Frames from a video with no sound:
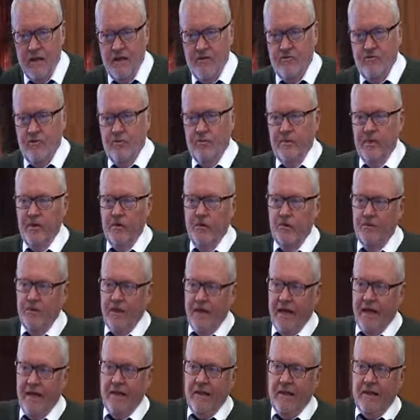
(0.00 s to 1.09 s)
room in a
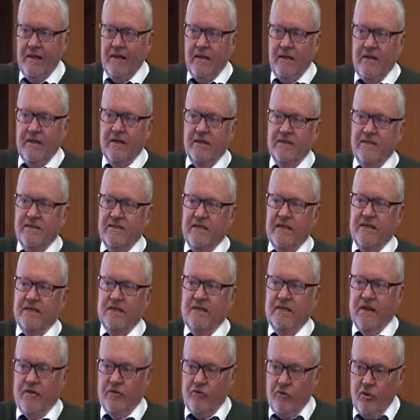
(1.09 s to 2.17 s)
hotel in central
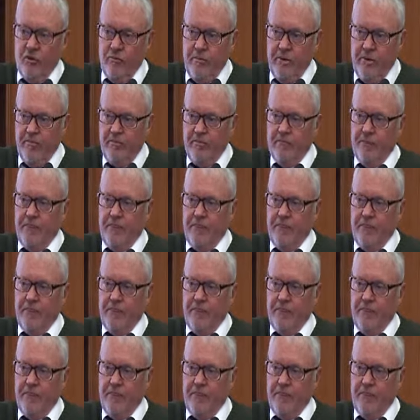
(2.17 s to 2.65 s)
Nairobi.